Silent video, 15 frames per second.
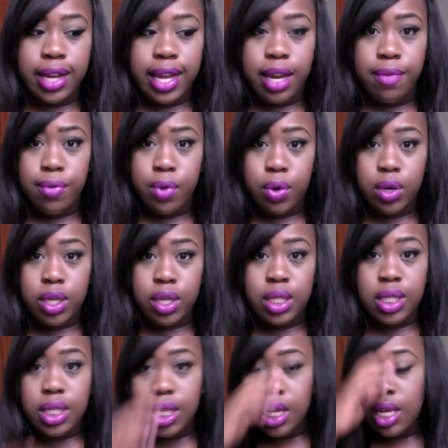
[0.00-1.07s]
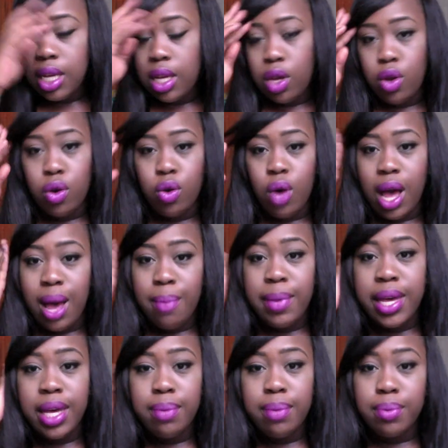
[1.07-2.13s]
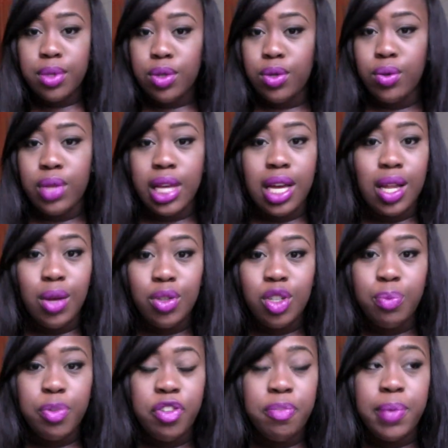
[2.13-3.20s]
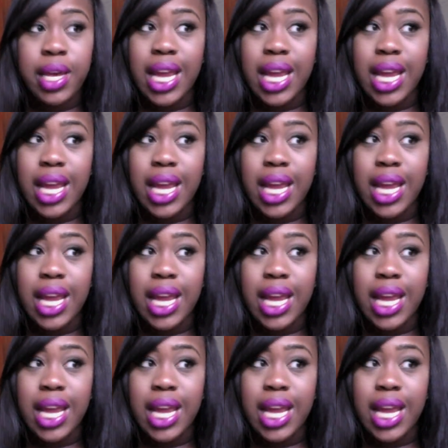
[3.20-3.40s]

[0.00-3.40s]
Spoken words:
And of course, I'm hip to the closure movement.